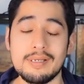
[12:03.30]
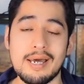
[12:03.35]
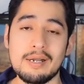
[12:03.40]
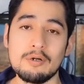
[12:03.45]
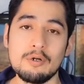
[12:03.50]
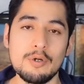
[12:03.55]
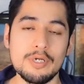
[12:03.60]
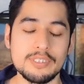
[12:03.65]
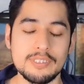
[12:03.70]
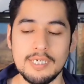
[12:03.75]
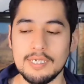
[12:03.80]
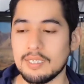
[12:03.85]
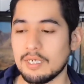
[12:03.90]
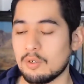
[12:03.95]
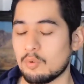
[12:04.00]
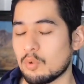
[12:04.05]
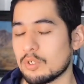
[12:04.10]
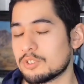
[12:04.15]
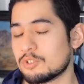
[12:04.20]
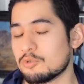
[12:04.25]
I don't know
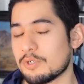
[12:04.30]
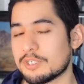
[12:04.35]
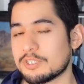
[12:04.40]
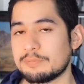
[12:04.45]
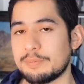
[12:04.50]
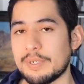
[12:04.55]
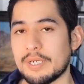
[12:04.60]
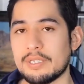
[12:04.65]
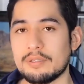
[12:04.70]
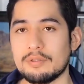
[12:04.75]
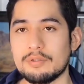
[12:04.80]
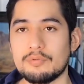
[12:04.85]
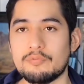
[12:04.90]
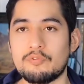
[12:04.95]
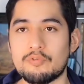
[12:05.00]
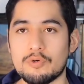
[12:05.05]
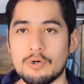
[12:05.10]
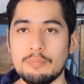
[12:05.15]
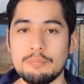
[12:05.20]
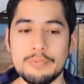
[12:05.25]
exactly what to expect
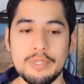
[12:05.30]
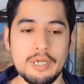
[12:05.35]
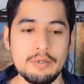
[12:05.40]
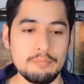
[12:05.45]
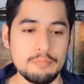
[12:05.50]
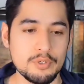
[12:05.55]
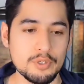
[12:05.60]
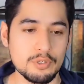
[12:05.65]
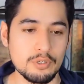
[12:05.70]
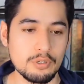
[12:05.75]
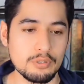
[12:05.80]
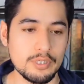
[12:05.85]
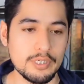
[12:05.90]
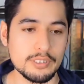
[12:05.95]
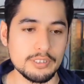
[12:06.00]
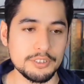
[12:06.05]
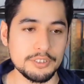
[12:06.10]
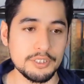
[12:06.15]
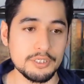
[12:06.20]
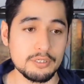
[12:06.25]
from them,
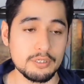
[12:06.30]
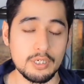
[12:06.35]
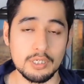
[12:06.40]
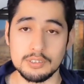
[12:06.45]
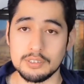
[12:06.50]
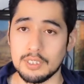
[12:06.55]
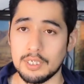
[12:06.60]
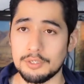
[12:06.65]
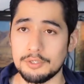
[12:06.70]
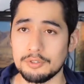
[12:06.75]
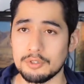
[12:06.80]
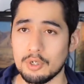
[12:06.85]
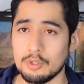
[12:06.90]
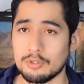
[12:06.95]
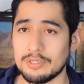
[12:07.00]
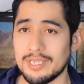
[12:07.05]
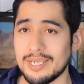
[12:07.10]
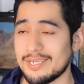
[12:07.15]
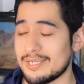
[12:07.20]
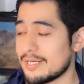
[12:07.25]
this year, because,
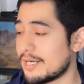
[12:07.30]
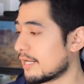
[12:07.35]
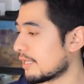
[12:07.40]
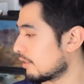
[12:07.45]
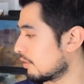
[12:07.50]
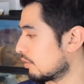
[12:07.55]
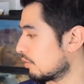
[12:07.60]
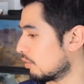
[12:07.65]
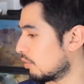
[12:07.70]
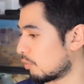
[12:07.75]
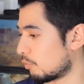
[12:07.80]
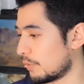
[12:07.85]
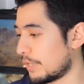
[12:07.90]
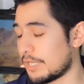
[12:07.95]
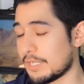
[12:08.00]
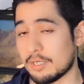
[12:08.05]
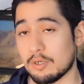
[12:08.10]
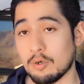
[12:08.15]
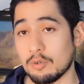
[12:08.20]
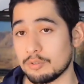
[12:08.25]
they are
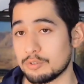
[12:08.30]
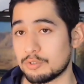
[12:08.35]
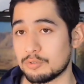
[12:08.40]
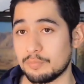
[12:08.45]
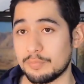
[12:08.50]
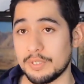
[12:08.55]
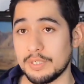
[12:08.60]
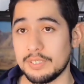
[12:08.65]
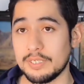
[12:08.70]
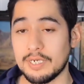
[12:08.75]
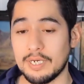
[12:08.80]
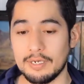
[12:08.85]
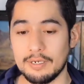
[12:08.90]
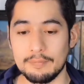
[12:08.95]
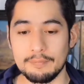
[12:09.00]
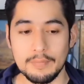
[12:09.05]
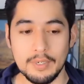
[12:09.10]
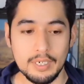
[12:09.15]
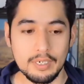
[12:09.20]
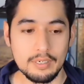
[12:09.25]
already going to be,
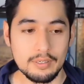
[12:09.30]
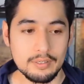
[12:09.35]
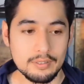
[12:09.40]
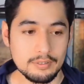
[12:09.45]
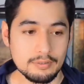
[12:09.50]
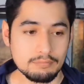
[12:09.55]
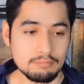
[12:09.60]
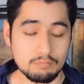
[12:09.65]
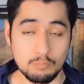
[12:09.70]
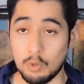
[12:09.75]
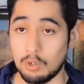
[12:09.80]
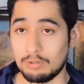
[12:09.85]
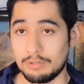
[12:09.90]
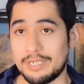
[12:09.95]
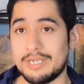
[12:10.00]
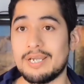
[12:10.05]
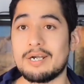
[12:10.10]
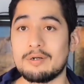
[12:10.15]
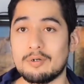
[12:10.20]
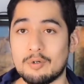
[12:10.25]

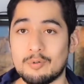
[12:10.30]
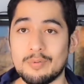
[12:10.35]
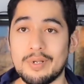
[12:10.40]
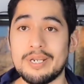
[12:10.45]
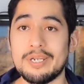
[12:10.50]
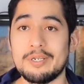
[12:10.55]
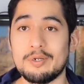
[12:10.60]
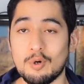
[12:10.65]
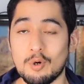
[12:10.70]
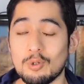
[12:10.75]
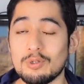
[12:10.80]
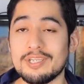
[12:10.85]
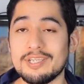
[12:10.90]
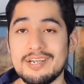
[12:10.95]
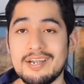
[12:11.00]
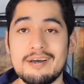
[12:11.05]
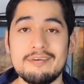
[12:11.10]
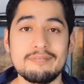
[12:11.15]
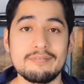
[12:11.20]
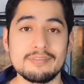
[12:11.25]
they are already old
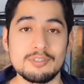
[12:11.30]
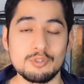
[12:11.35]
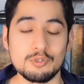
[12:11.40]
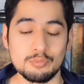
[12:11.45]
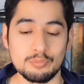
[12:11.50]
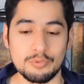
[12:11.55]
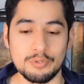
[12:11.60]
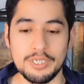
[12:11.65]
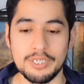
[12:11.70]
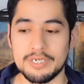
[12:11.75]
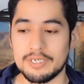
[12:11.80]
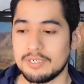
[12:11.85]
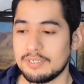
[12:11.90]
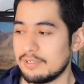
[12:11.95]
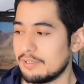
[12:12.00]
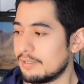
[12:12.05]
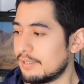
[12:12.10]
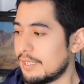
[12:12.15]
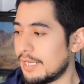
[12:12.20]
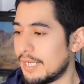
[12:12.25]
enough to breed.
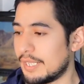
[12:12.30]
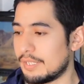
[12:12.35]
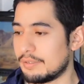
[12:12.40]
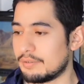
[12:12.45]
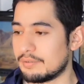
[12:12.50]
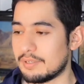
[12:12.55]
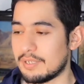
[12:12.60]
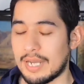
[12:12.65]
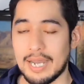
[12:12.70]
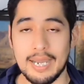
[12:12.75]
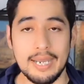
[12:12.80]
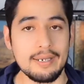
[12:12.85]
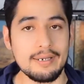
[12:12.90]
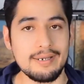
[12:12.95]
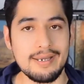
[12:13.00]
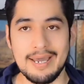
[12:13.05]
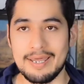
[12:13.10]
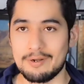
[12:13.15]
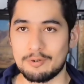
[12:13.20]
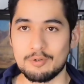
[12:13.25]
And
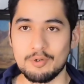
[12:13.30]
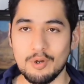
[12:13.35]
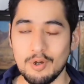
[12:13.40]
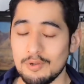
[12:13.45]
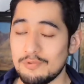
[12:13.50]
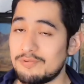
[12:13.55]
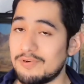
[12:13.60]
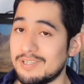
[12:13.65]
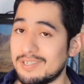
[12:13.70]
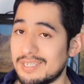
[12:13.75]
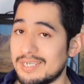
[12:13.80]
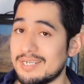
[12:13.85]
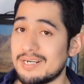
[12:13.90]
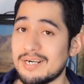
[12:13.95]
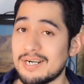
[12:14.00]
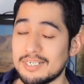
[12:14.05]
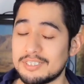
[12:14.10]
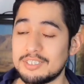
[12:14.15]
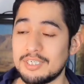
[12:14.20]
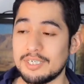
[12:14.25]
I don't know if they
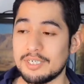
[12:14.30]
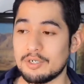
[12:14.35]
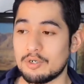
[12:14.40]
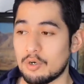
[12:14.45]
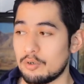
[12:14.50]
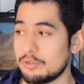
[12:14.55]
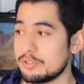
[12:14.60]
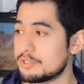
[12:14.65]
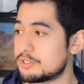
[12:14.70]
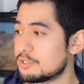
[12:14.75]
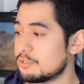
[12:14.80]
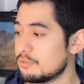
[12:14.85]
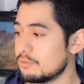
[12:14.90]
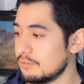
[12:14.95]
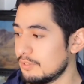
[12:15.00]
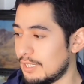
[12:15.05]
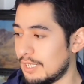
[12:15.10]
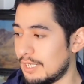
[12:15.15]
are actually going to.